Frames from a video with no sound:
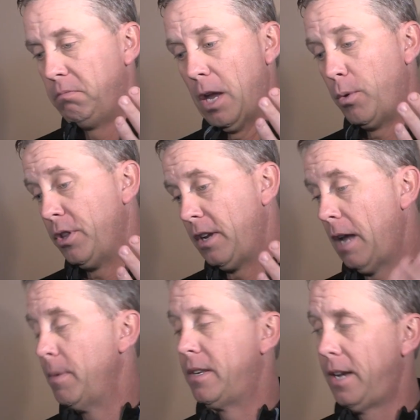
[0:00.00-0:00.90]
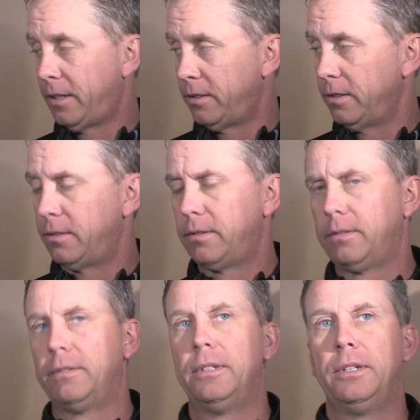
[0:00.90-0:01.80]
they were in the game in Texas.
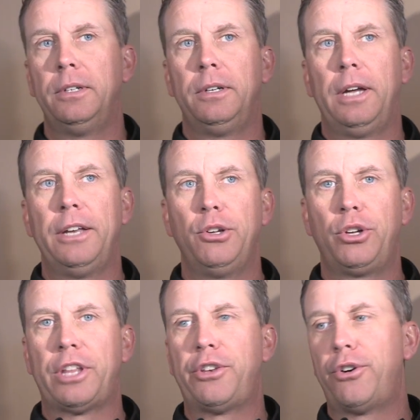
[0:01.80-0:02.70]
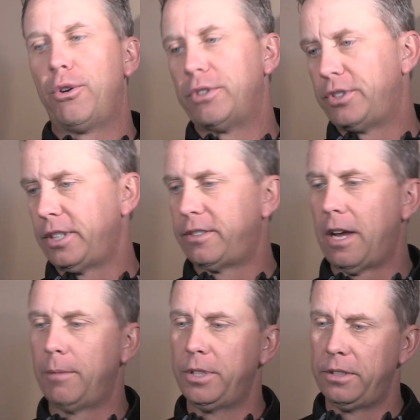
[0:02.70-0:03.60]
And you look, they turn over six
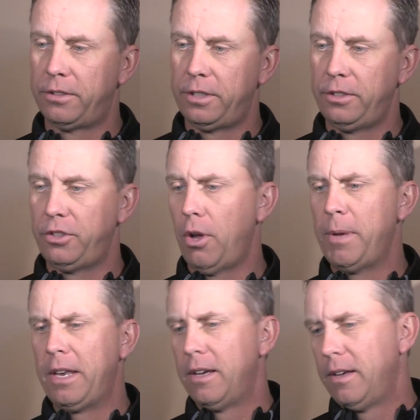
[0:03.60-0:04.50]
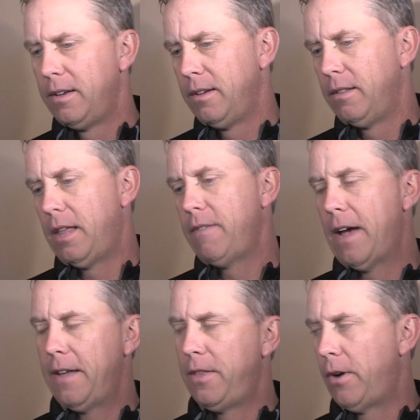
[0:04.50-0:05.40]
times against TC. I mean, they've
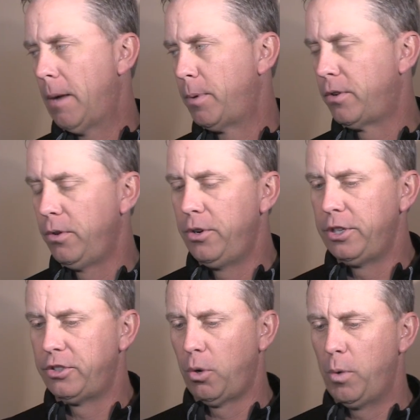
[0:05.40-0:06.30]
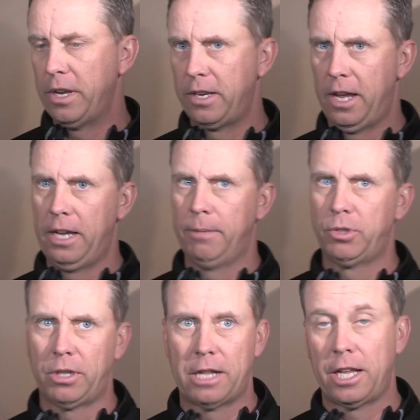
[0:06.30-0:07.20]
had their opportunities to win
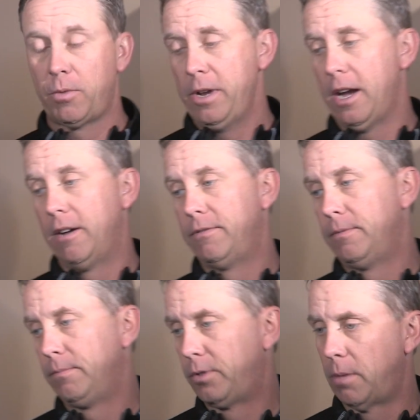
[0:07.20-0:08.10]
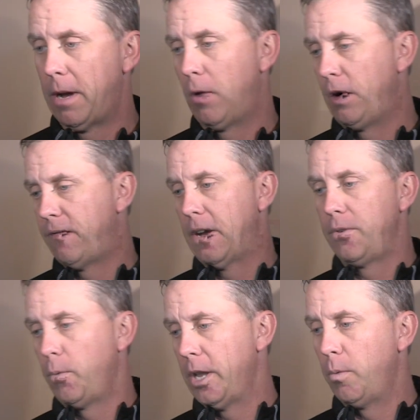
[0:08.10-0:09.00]
games, a lot like we have. Somehow we
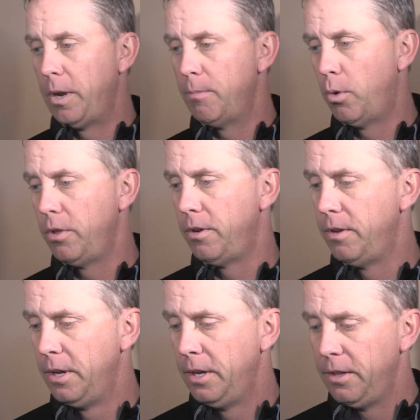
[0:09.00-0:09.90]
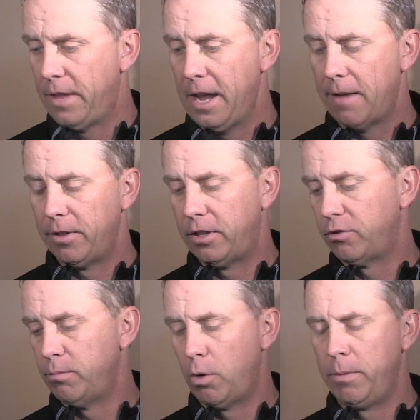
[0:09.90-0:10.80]
found a way to win with they have at
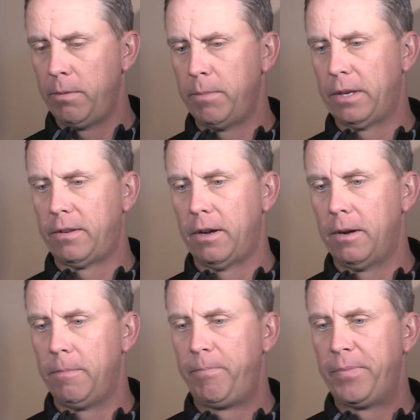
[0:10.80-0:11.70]
this moment. But uh,